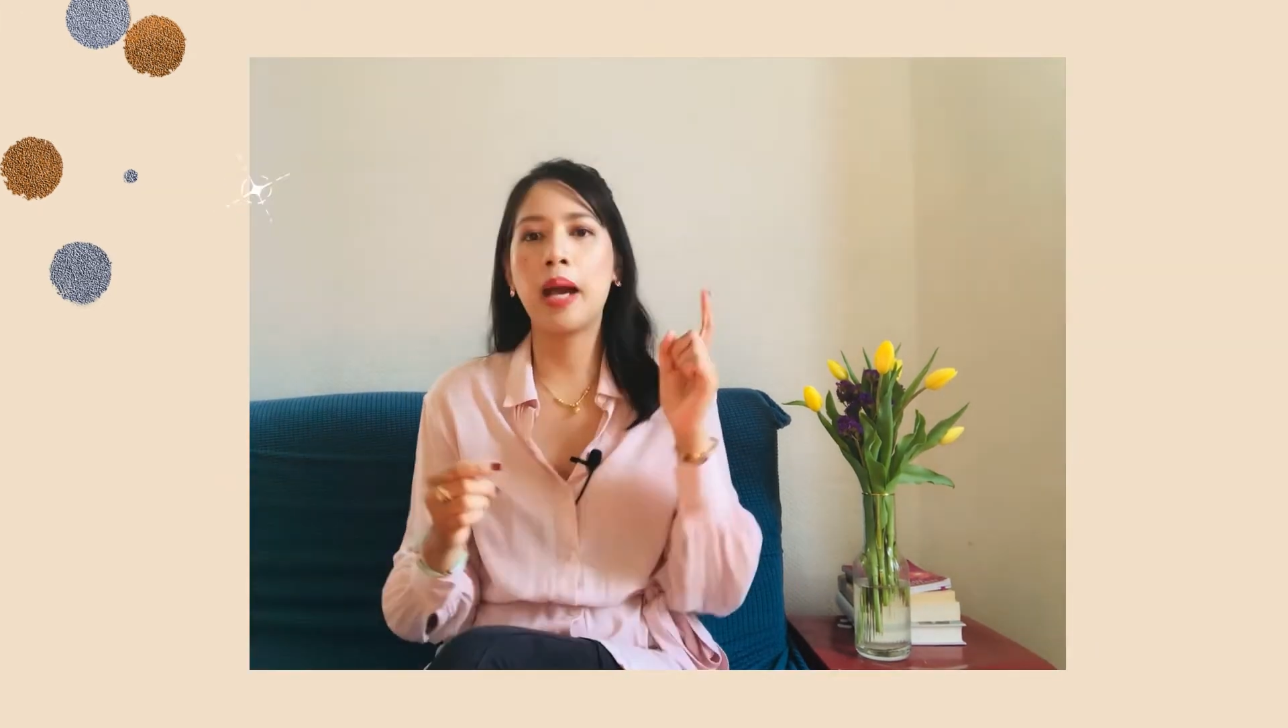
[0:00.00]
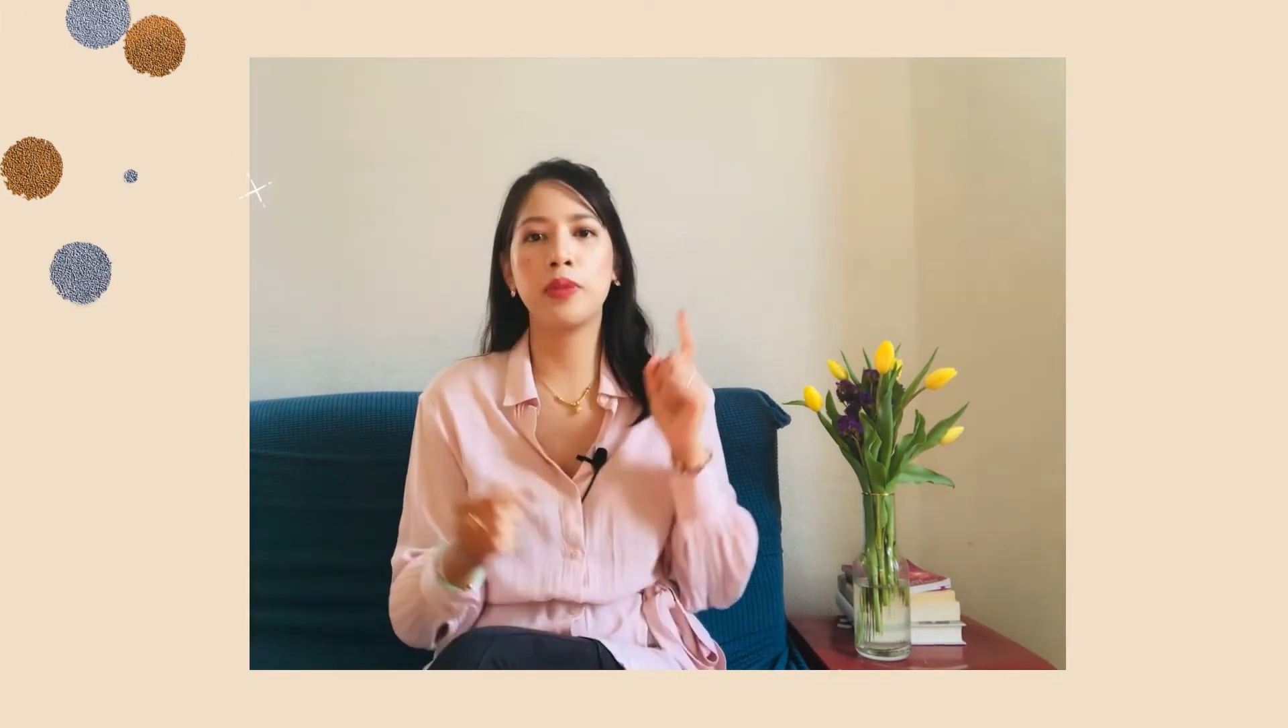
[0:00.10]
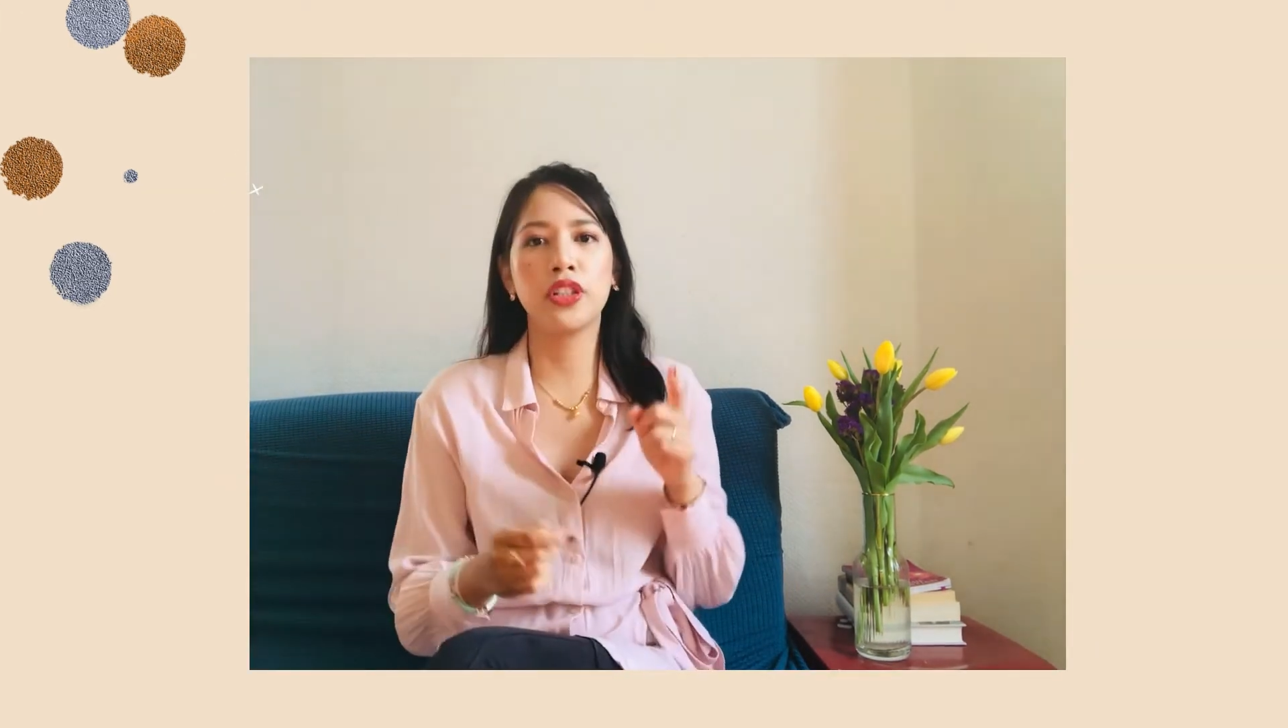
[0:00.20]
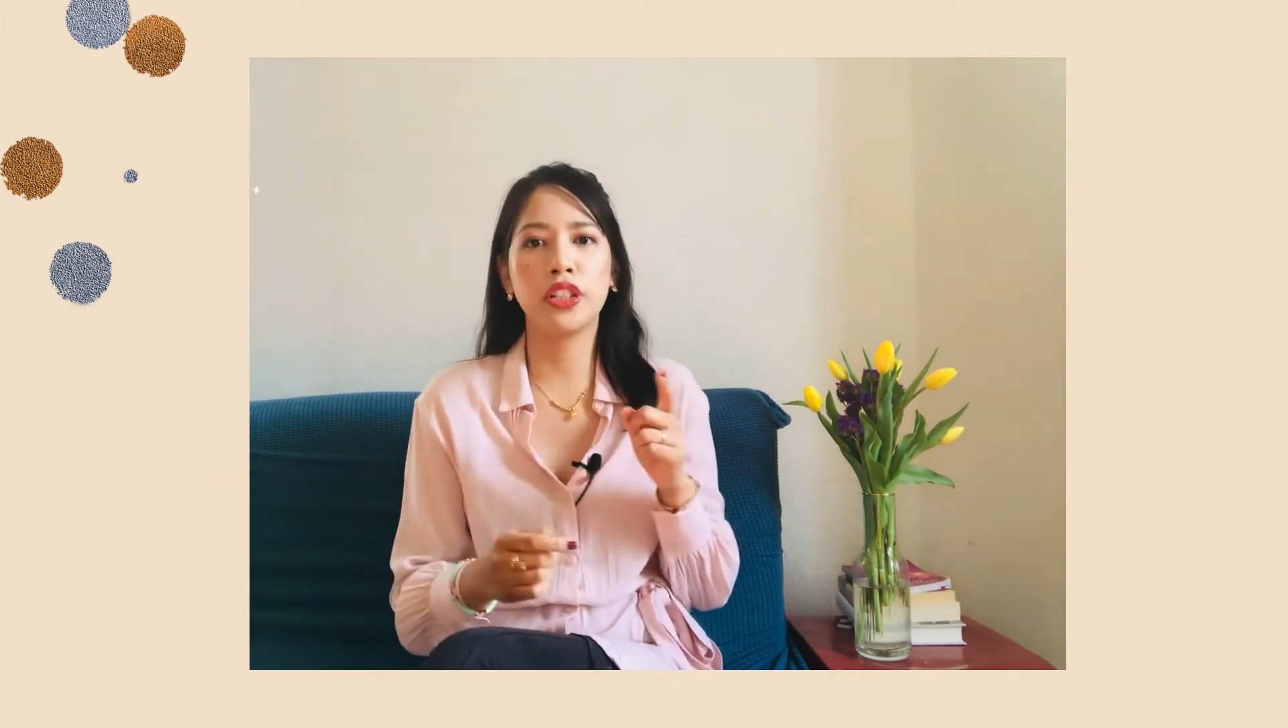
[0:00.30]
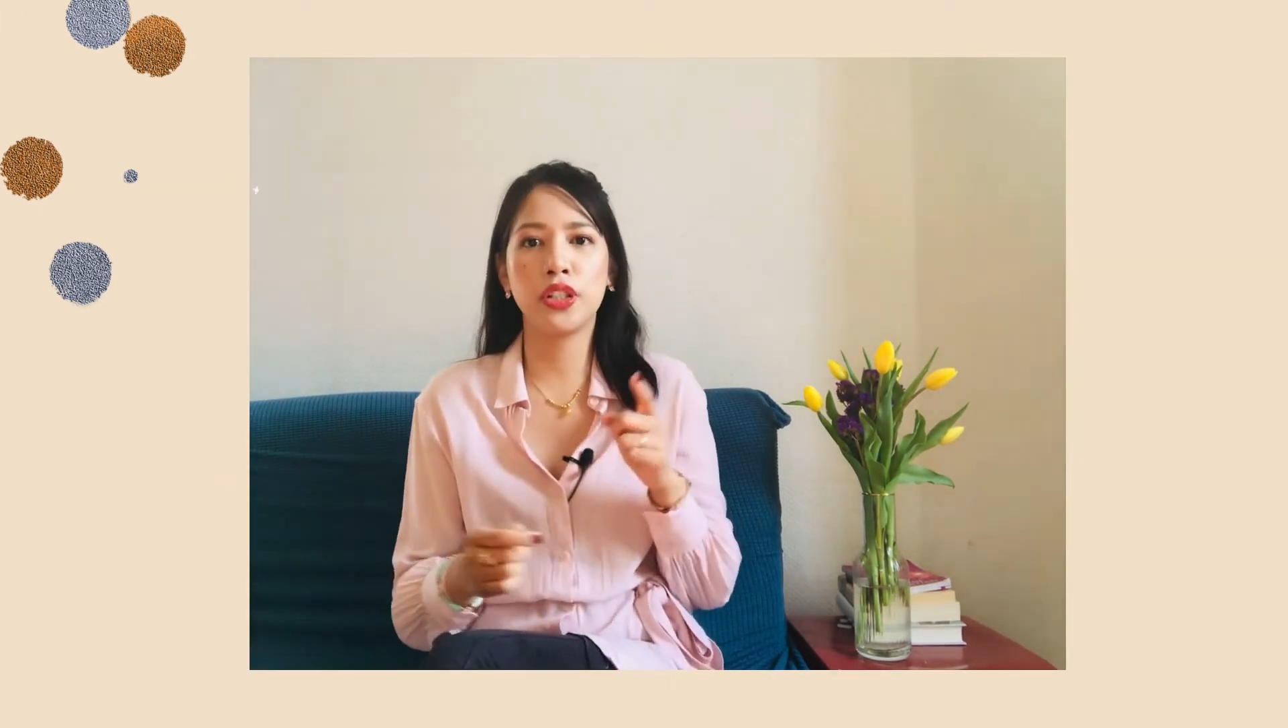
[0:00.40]

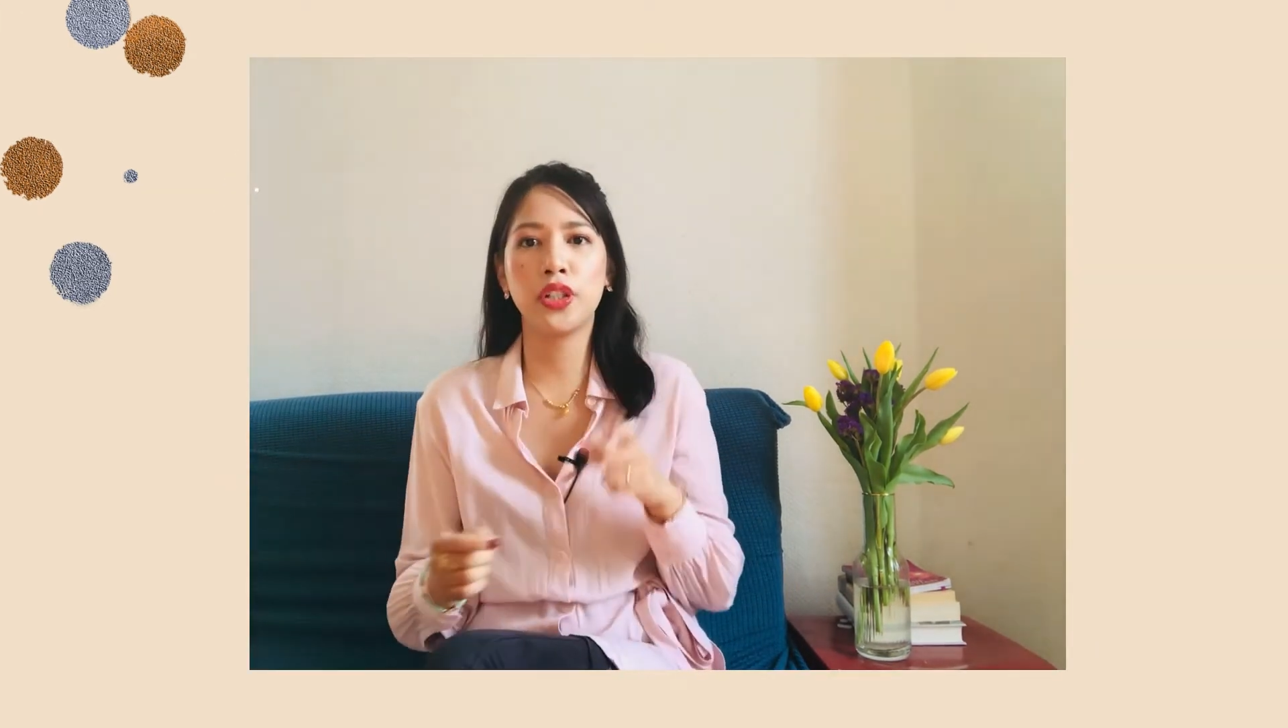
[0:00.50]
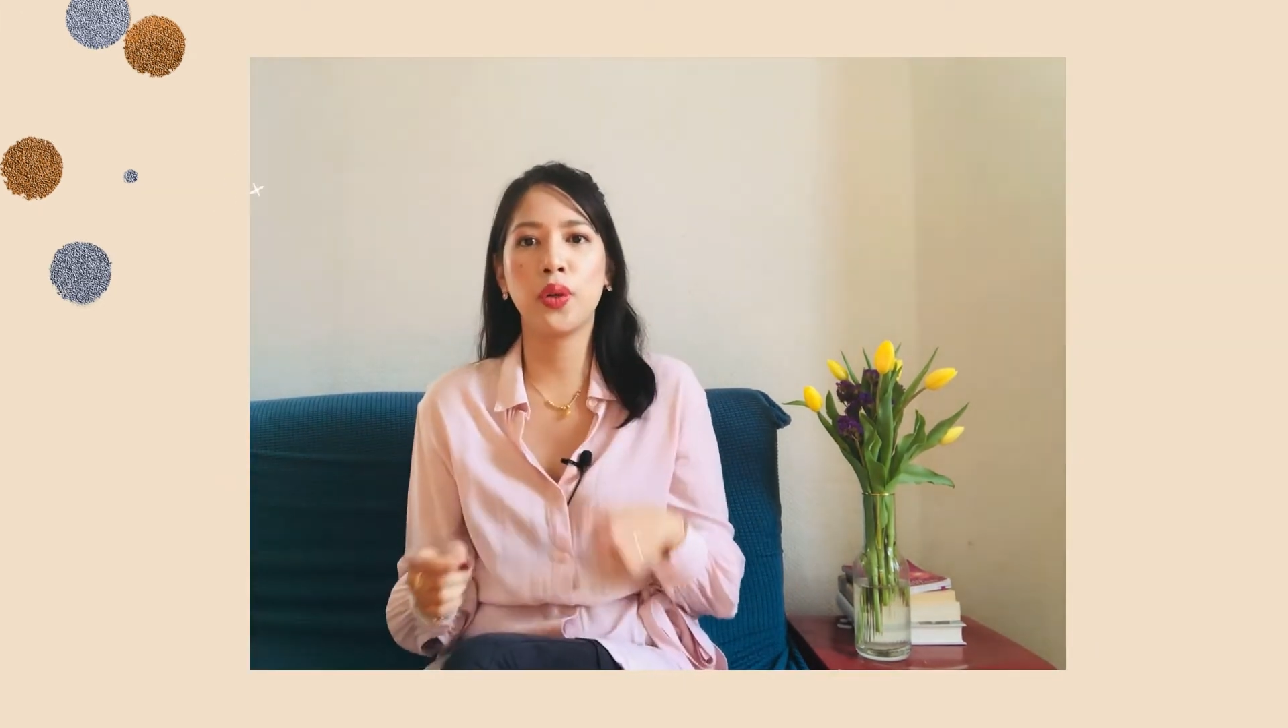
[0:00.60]
I'm just gonna